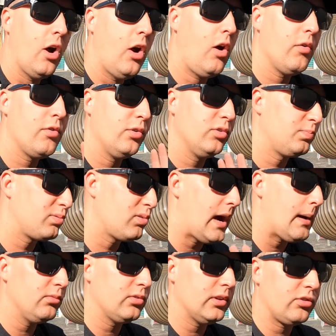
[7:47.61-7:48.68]
All those
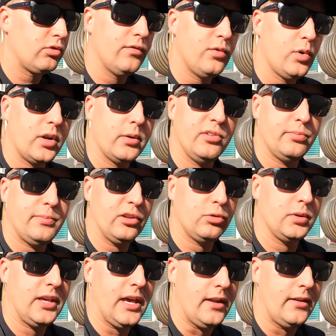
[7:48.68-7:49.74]
problems, let's avoid them as best
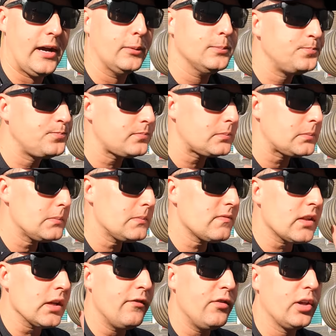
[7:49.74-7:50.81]
we can. Now,
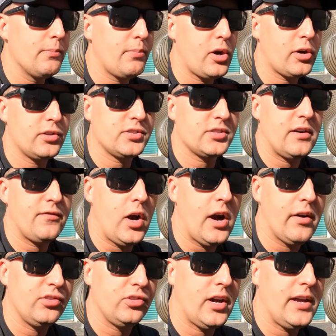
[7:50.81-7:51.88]
if you can park your stuff
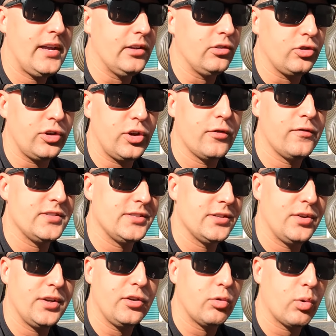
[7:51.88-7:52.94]
off-site in a secure
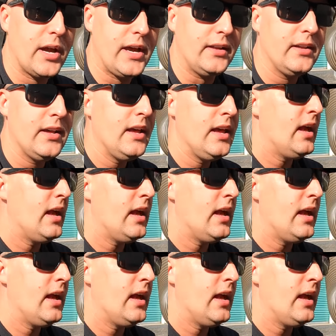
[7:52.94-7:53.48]
facility, great.